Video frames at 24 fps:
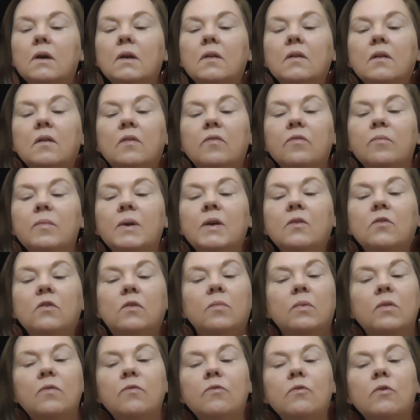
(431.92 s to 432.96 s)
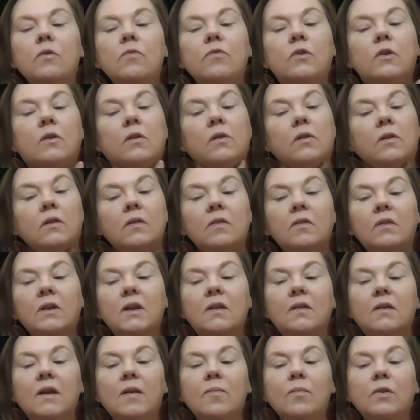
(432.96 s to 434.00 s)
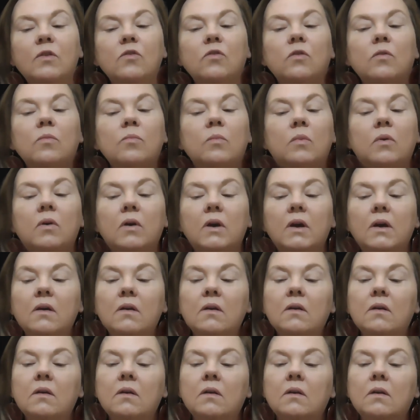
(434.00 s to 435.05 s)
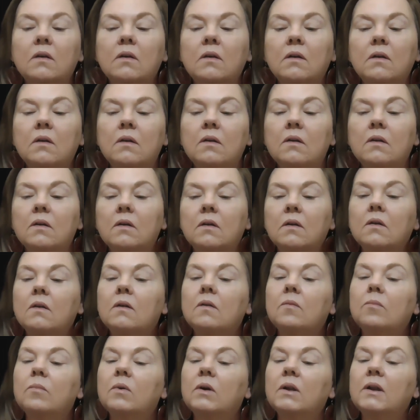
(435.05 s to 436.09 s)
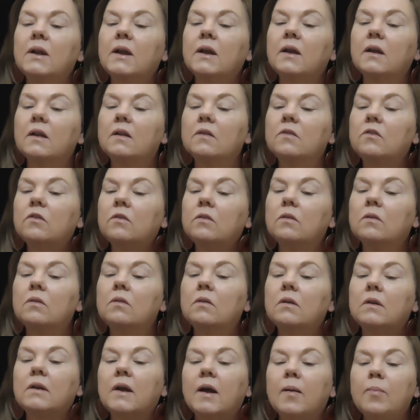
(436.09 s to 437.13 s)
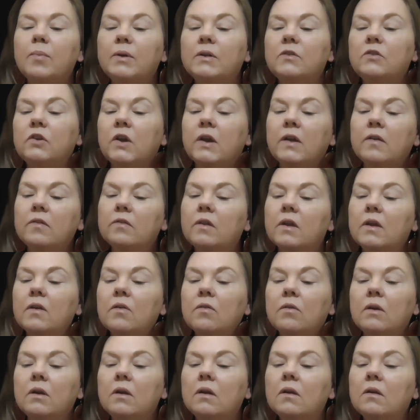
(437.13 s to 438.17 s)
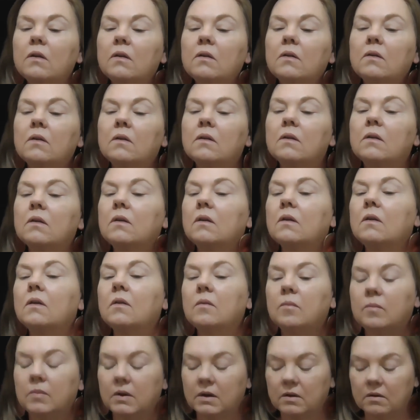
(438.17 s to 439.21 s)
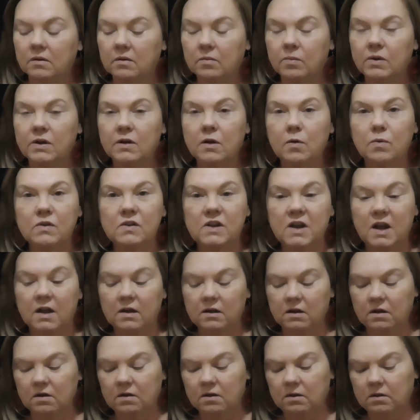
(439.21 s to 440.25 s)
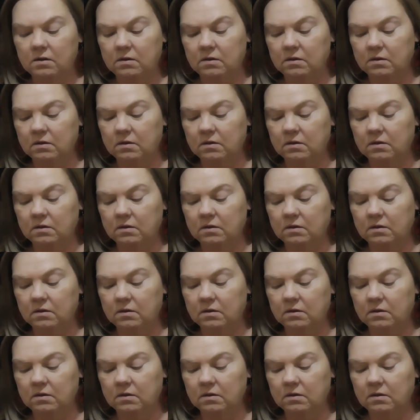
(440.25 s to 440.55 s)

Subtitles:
as I've mentioned before, I've got a lot of skin damage on my neck and upper chest area, because when I was younger